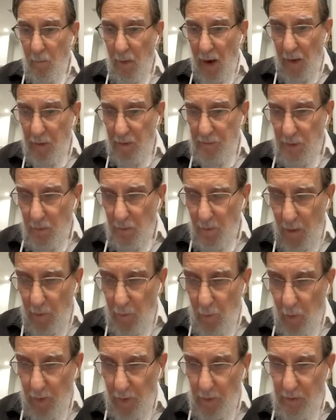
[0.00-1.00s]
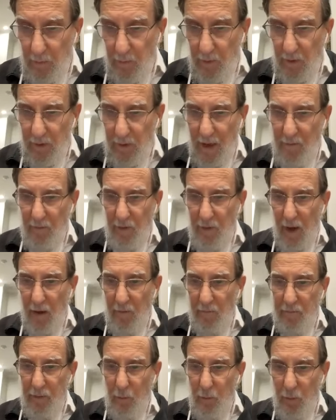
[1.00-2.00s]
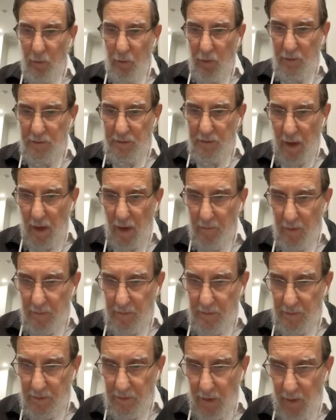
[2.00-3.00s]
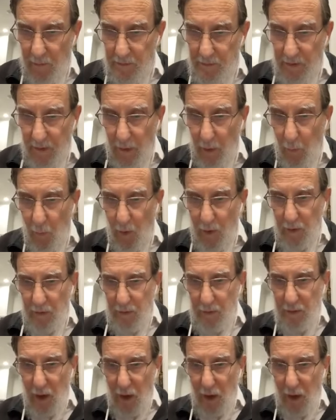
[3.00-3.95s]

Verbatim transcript: Um, according to the level of the world, one on,